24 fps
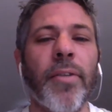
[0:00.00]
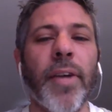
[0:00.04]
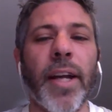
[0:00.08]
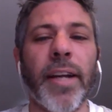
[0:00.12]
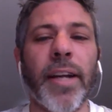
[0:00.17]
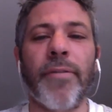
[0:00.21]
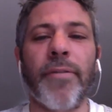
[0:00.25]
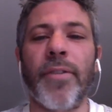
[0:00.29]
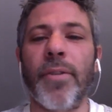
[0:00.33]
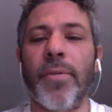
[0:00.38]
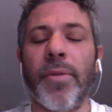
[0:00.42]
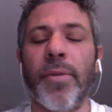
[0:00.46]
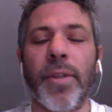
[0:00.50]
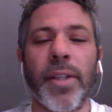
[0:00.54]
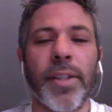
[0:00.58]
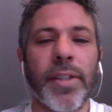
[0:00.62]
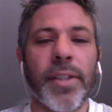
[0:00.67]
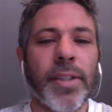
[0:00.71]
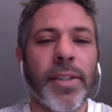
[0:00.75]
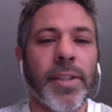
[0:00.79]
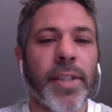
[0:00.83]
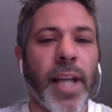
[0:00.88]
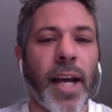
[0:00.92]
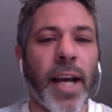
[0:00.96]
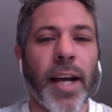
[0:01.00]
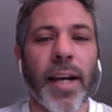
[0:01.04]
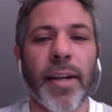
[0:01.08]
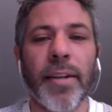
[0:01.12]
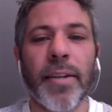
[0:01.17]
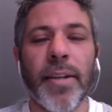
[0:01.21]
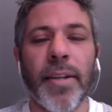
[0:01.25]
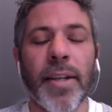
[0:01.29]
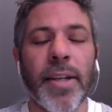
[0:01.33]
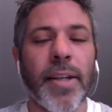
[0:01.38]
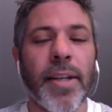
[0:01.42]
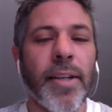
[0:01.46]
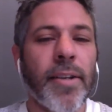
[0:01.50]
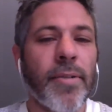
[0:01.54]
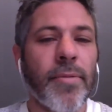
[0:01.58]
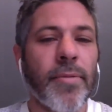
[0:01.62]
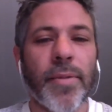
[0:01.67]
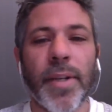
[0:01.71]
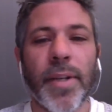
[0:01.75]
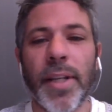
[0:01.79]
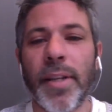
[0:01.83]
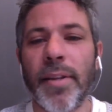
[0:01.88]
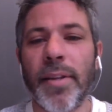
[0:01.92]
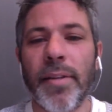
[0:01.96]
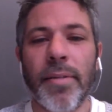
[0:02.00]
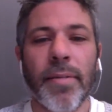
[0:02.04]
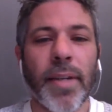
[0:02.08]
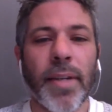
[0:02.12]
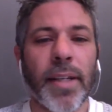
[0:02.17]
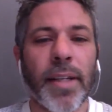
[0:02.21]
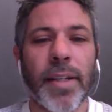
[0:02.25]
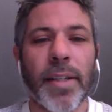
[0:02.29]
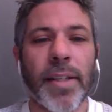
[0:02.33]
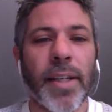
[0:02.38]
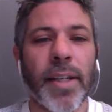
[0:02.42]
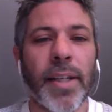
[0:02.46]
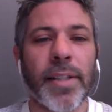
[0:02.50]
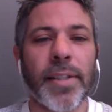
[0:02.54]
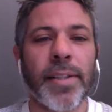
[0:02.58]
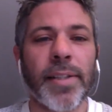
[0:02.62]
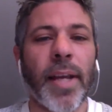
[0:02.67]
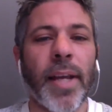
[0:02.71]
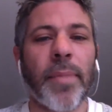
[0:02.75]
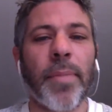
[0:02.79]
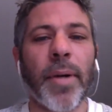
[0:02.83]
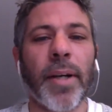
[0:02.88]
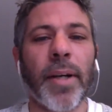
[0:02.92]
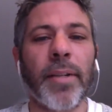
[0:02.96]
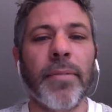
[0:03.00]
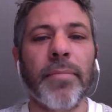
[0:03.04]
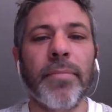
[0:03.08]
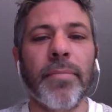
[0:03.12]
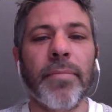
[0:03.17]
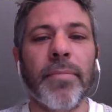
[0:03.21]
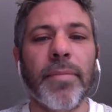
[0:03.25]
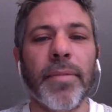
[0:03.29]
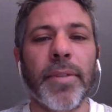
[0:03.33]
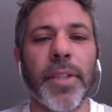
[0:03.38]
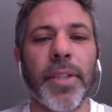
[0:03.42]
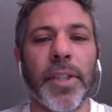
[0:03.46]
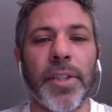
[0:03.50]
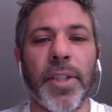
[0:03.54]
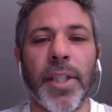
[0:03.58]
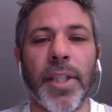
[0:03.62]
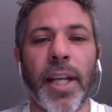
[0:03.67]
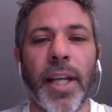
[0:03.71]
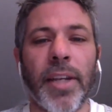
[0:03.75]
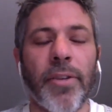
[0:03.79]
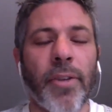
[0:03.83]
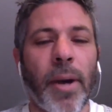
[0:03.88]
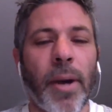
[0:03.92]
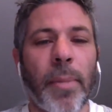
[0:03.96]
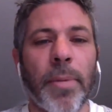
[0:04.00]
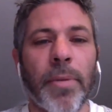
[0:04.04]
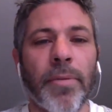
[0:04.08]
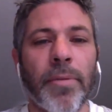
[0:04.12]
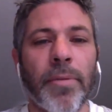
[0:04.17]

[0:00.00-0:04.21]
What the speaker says: And if you want to start with a stepper just to get you up and